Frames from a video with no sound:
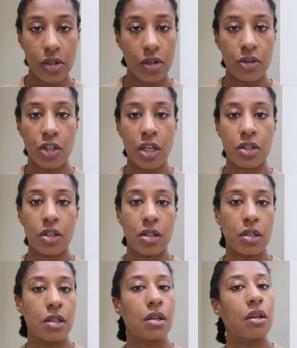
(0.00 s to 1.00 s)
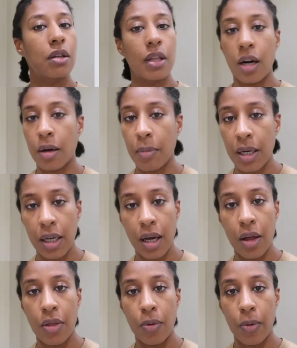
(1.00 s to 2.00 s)
a suggestion, there are many
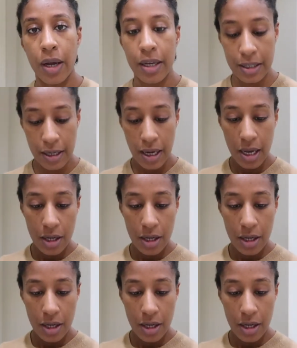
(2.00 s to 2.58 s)
other ways.